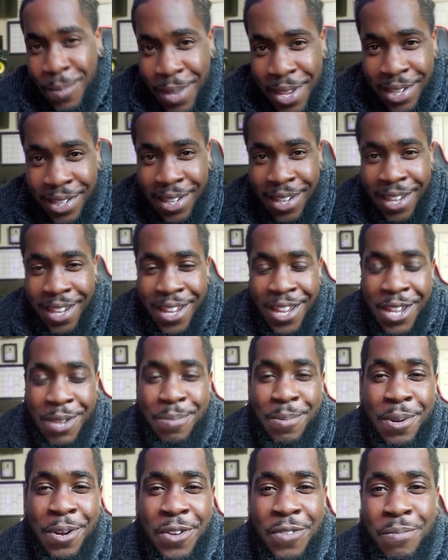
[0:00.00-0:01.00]
aka
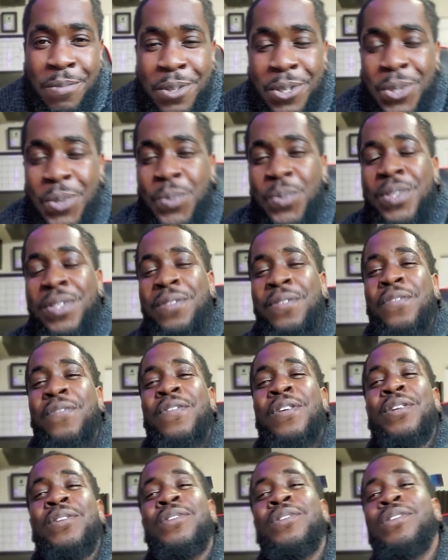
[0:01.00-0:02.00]
Marv Middle with the
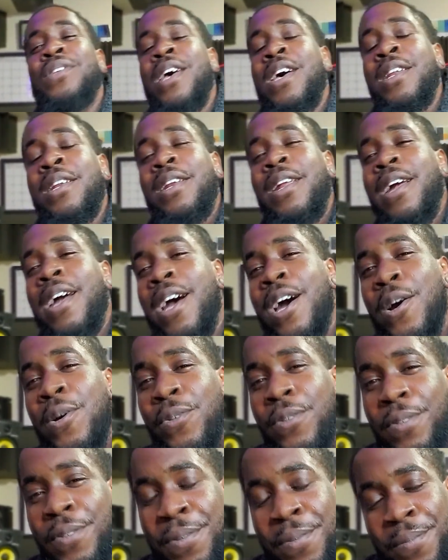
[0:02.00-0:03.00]
Fiddle, signing out.
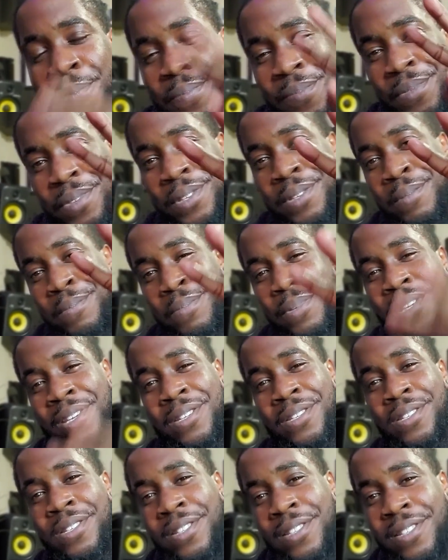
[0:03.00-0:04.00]
Peace.